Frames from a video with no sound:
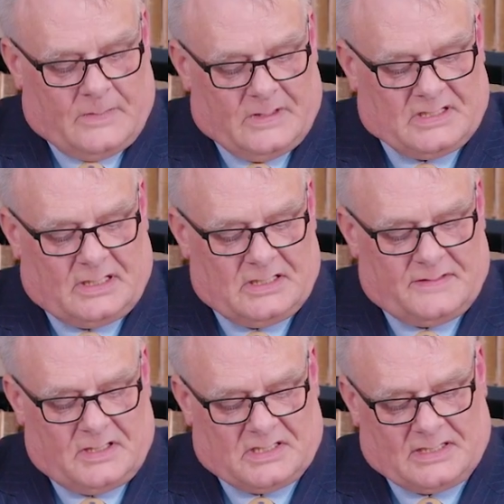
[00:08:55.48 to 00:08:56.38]
The size
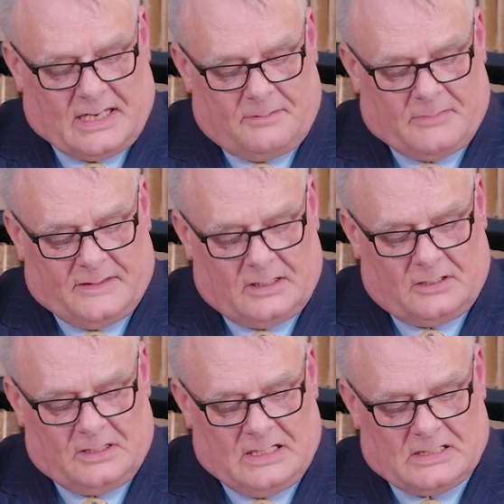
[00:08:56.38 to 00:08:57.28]
of the estate meant that it
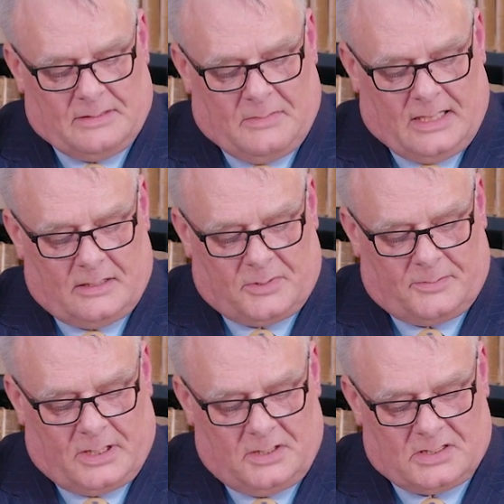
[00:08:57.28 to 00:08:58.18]
could easily meet the
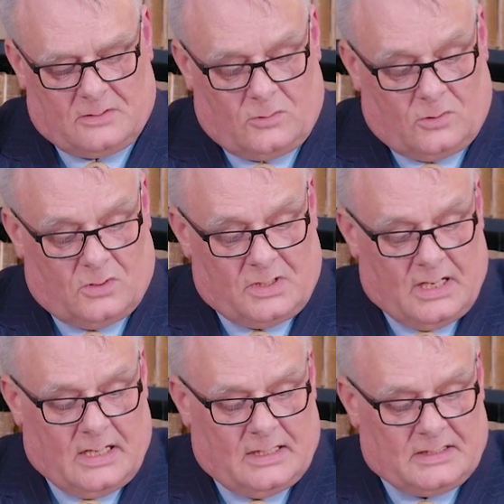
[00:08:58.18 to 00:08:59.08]
proposed award
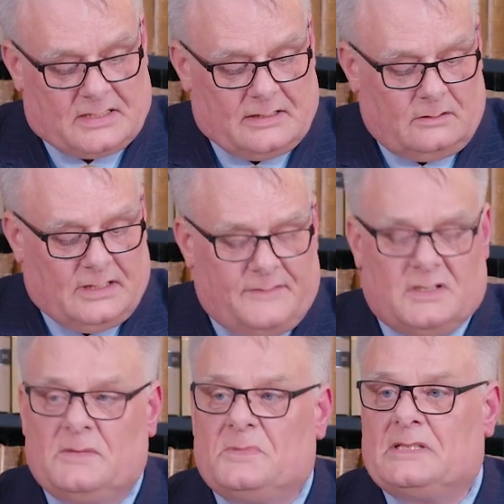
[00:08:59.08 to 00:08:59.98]
and still leave
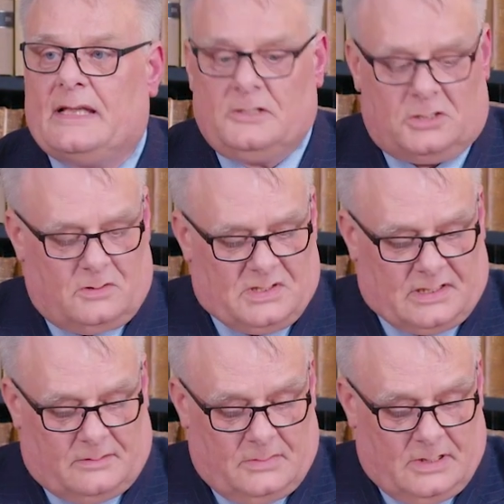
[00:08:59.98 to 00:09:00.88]
a substantial
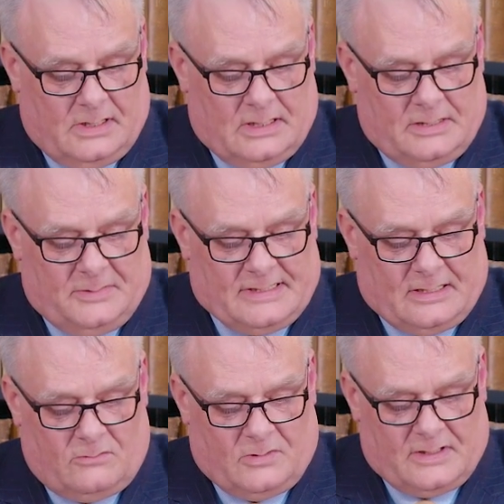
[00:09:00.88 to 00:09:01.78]
sum to be
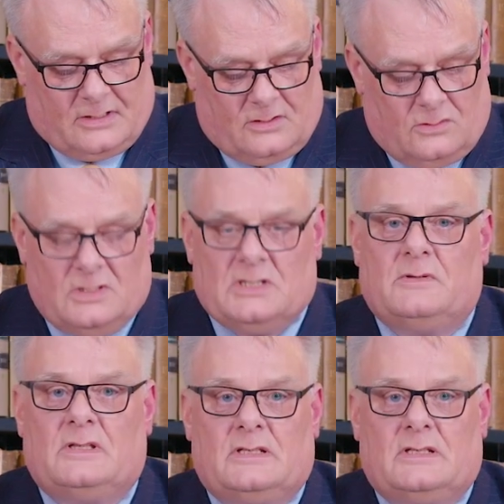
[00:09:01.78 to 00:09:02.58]
dealt with in accordance with the